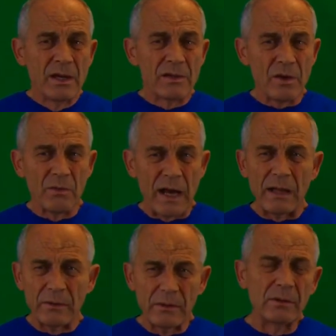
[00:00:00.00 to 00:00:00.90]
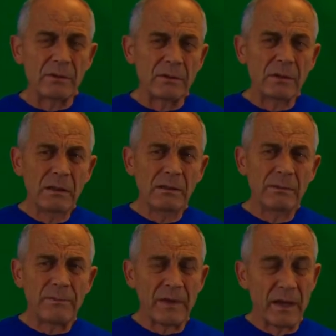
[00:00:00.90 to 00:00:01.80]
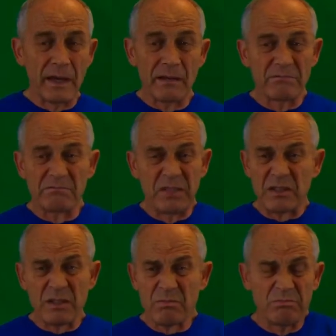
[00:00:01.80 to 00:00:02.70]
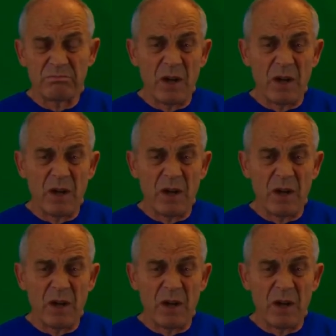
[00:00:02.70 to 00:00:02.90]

So what I'll do, and this is